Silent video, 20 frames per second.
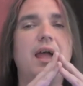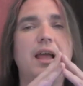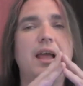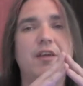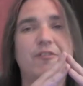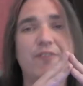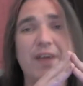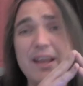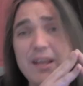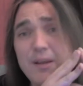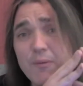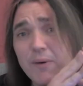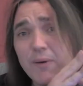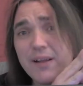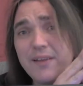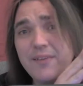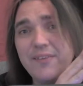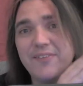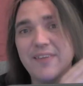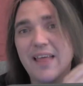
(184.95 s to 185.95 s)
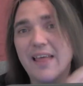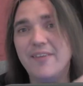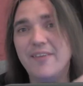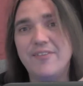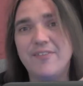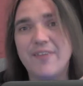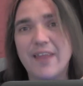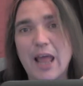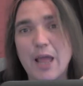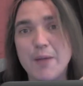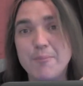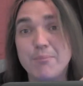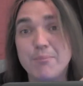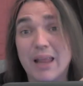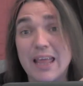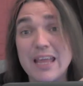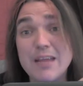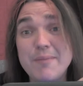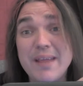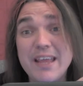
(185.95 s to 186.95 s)
If anyone says that I'm
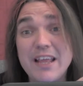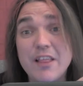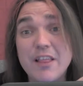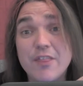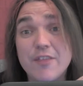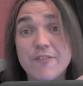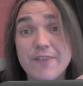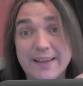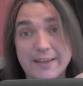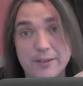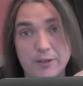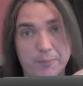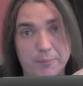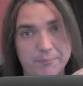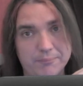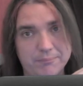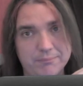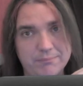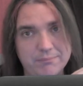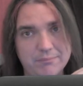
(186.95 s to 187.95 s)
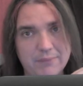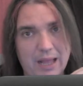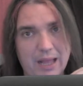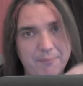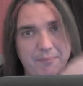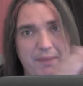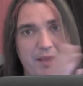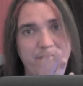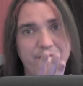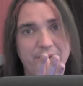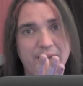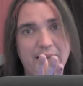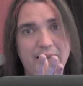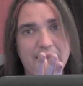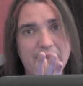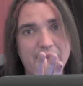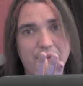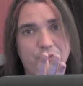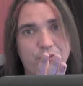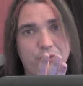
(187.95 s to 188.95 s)
blaming the victim, I'm not even going to
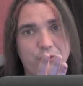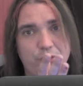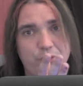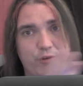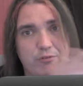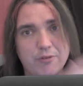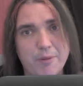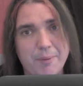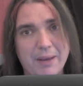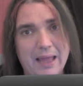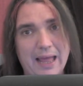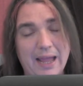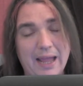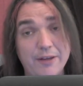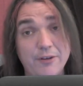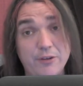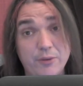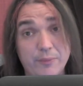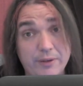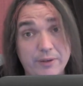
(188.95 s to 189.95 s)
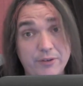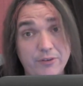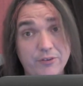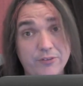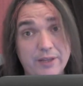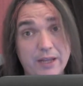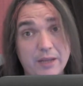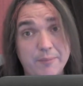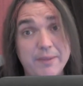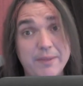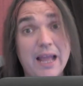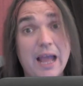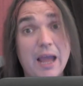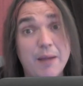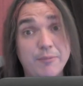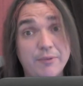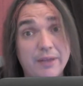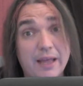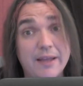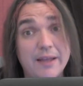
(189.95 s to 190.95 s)
answer your reply. Do you understand me?
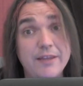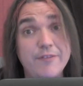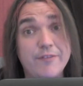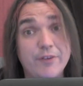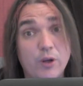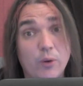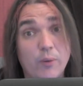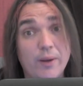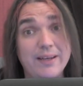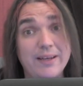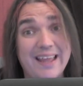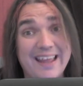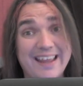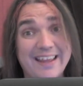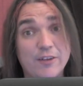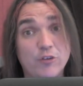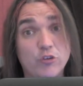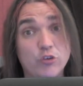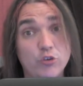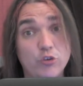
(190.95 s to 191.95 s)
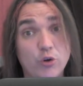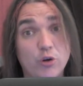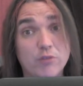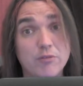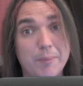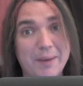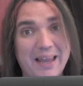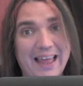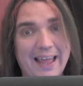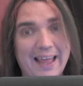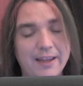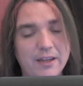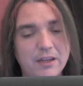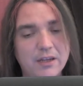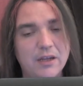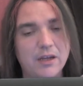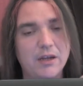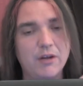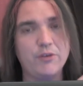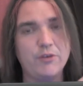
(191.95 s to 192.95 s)
I'm not even going to answer your reply
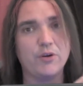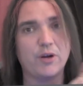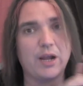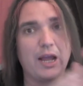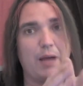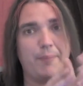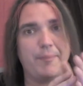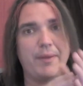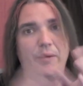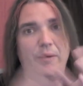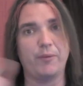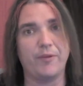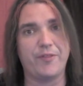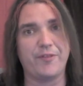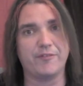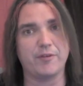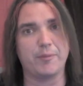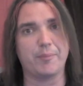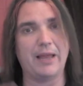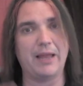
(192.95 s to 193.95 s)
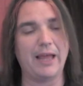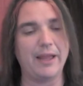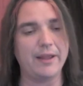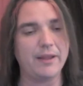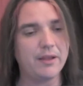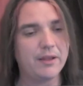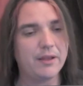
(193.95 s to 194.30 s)
or your comment with a reply.